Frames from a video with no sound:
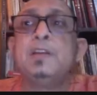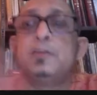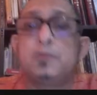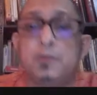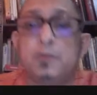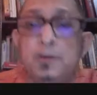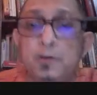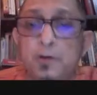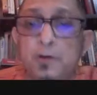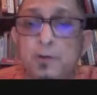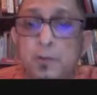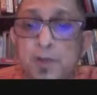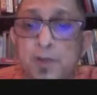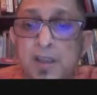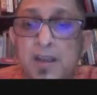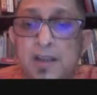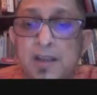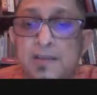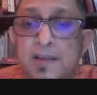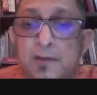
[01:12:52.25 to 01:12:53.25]
So you're
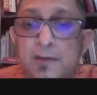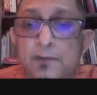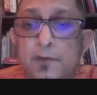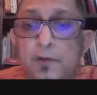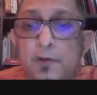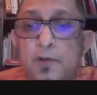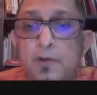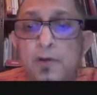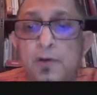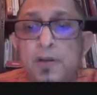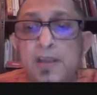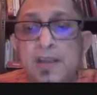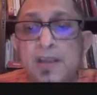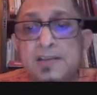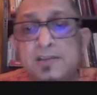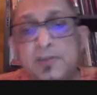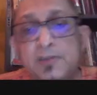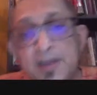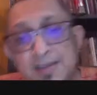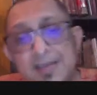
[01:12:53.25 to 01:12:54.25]
looking at, therefore,
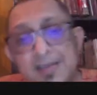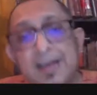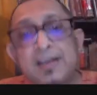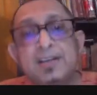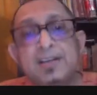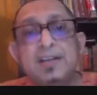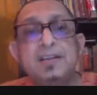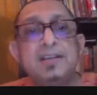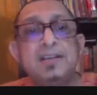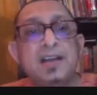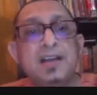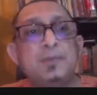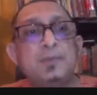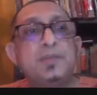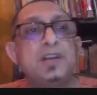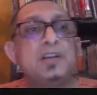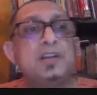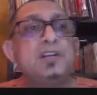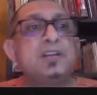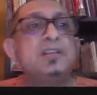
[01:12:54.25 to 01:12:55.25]
yes, translations,
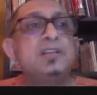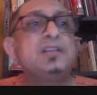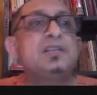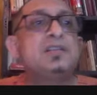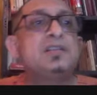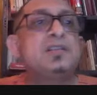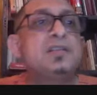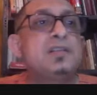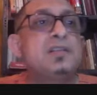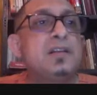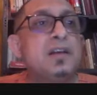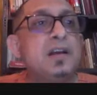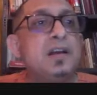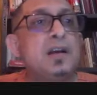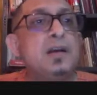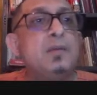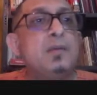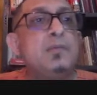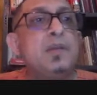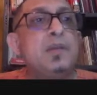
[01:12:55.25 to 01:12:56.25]
adaptations,
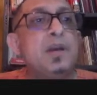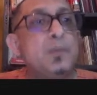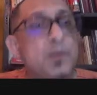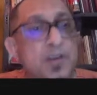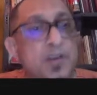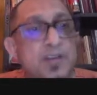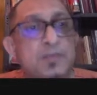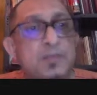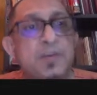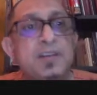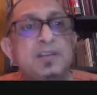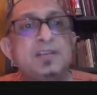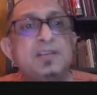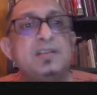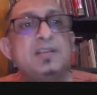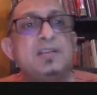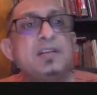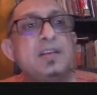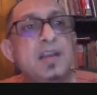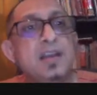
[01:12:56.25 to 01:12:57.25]

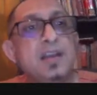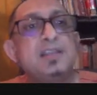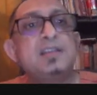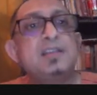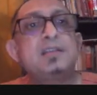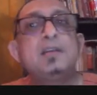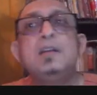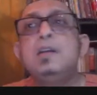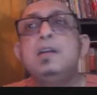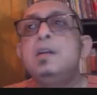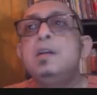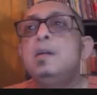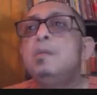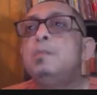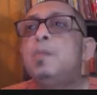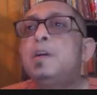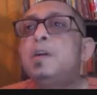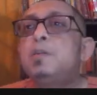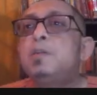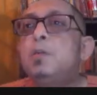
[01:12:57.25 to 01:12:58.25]
abridgments, yes,
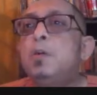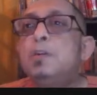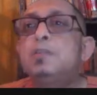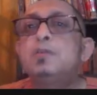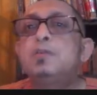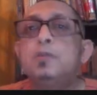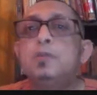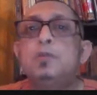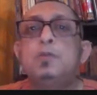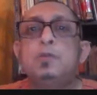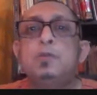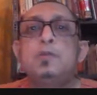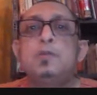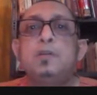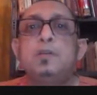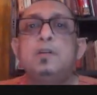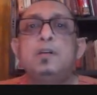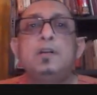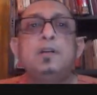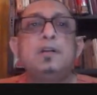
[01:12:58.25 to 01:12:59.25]
but also
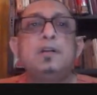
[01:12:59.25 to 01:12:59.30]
